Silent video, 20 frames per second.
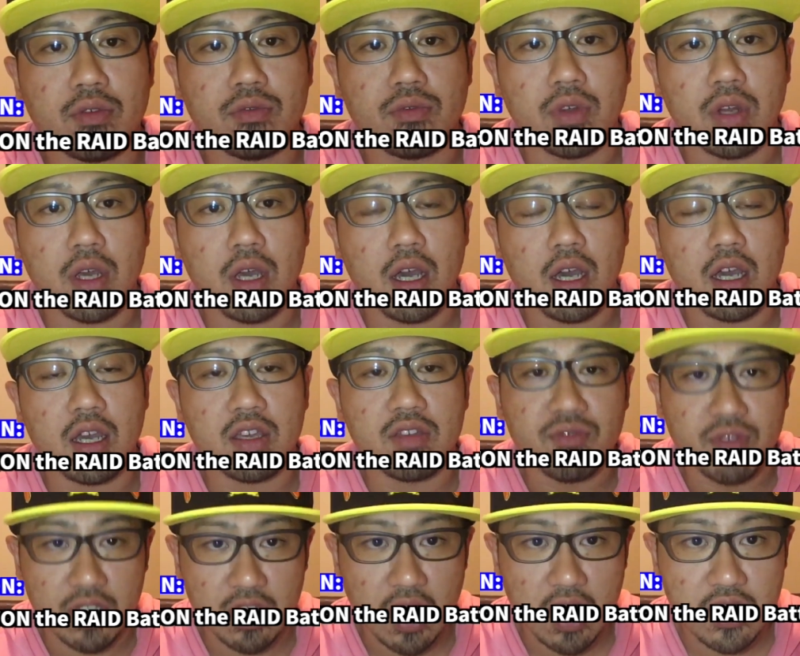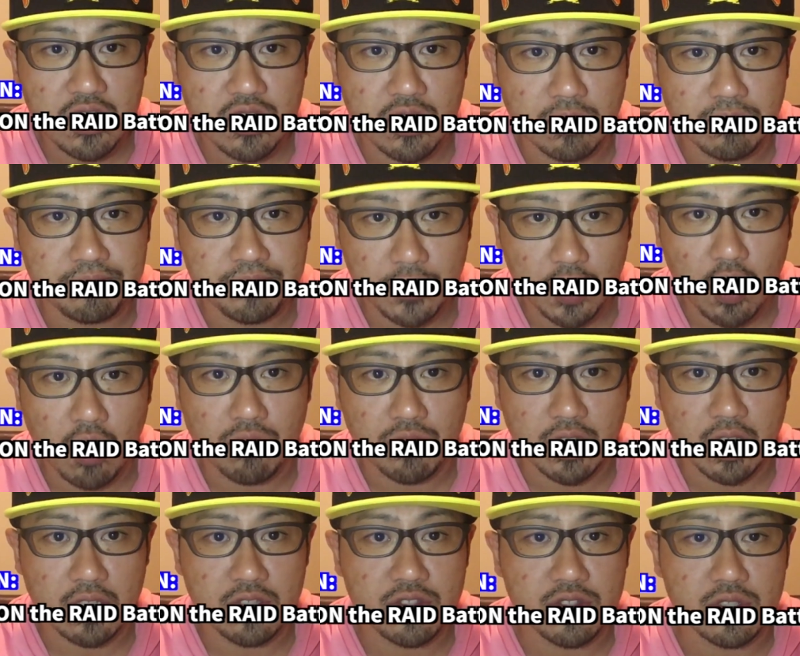an invitation of
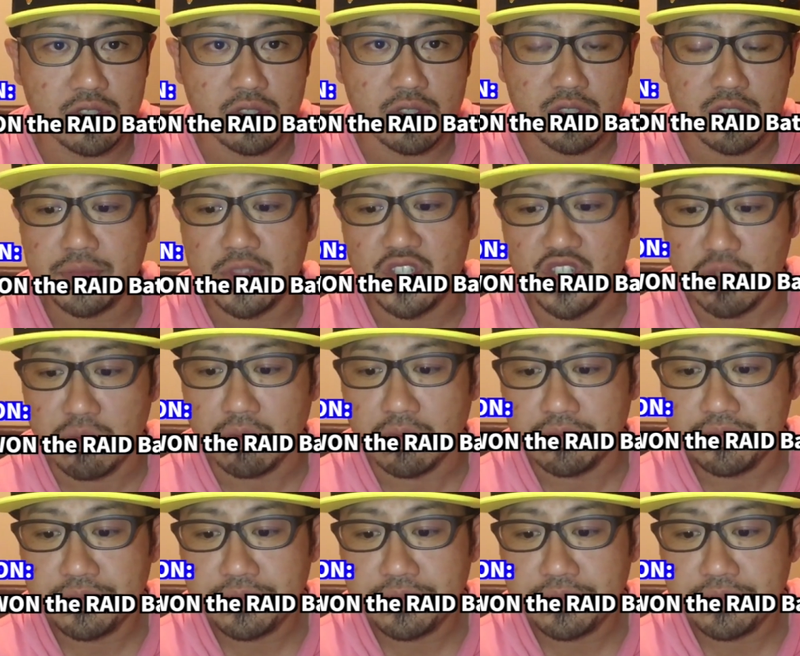that certain gym.